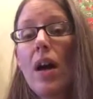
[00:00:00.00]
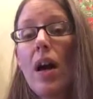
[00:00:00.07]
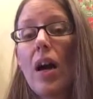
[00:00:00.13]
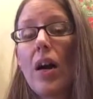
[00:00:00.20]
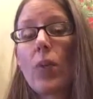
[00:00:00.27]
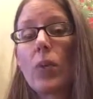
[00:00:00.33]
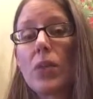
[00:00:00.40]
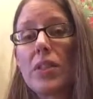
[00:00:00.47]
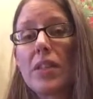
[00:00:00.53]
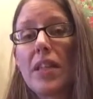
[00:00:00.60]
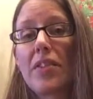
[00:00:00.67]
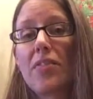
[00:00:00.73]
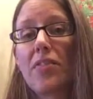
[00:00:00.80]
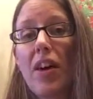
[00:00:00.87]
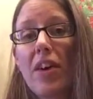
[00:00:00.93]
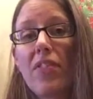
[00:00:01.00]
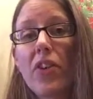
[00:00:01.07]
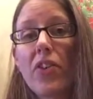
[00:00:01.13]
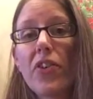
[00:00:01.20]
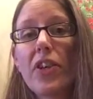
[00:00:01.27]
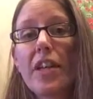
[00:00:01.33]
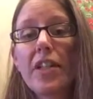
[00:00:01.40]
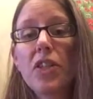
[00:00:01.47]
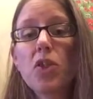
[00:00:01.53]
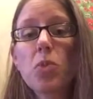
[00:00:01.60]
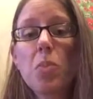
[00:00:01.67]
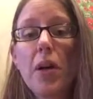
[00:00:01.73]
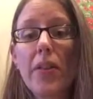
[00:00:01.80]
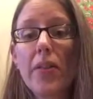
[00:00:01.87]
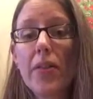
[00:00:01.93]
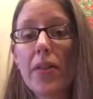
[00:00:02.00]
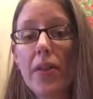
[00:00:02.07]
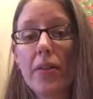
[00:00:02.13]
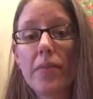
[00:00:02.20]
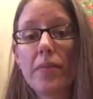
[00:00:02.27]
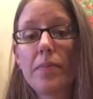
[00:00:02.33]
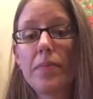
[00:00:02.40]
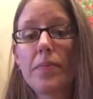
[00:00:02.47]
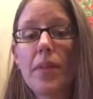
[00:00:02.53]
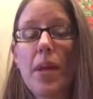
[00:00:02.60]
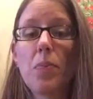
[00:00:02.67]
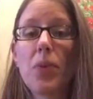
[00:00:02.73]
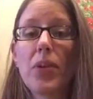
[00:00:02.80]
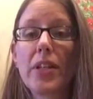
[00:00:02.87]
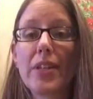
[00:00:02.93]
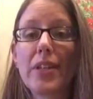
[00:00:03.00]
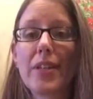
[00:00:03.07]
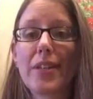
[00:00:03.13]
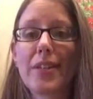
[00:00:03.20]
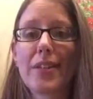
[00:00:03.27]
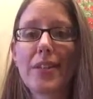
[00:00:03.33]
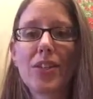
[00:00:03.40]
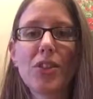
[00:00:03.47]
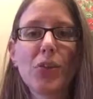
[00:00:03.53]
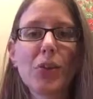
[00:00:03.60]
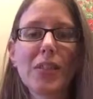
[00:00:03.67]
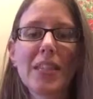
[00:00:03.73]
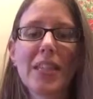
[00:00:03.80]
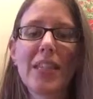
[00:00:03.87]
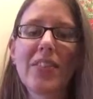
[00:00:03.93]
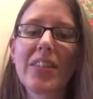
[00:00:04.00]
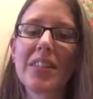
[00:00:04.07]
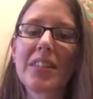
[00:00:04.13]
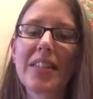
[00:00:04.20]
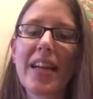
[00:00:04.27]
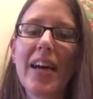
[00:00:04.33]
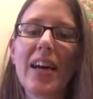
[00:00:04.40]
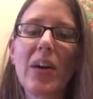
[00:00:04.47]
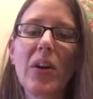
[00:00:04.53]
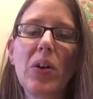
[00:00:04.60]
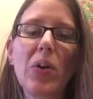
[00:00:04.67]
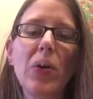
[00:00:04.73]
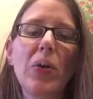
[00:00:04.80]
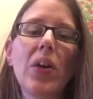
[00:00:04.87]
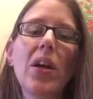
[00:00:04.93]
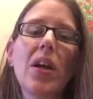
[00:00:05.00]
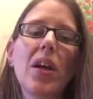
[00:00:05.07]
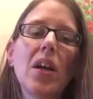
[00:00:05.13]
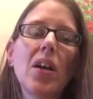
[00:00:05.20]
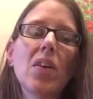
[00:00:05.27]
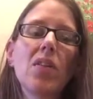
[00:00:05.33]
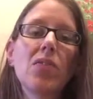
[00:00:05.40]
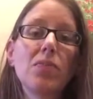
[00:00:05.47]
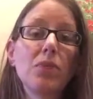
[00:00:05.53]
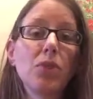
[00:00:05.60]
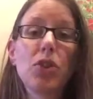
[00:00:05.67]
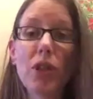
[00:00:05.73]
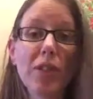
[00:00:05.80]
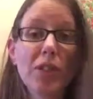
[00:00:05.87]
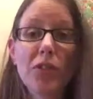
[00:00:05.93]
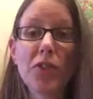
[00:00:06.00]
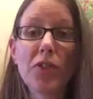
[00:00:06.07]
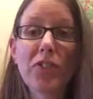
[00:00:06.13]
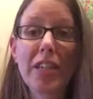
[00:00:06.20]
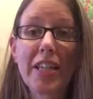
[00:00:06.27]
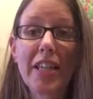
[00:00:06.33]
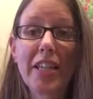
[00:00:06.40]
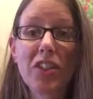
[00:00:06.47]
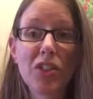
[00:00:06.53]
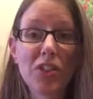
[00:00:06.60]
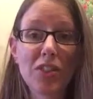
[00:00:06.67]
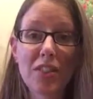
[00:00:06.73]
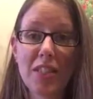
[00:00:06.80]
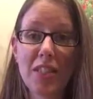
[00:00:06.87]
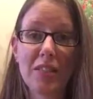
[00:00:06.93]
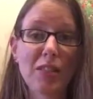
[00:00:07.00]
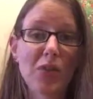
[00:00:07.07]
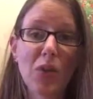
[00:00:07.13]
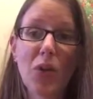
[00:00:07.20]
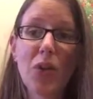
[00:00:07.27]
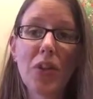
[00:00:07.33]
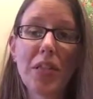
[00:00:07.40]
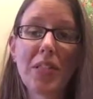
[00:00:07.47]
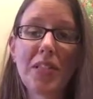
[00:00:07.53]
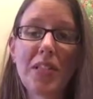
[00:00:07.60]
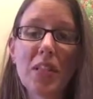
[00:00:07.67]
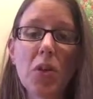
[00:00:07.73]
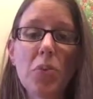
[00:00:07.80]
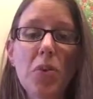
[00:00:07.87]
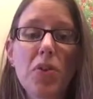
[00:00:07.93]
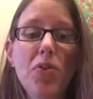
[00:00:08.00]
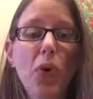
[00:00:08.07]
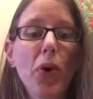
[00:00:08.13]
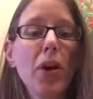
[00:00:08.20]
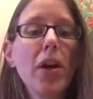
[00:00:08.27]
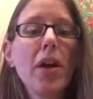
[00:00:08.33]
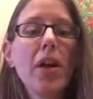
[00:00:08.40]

I will save $500 each month and put it into a savings account just for vacations. That's all that it's going to be for.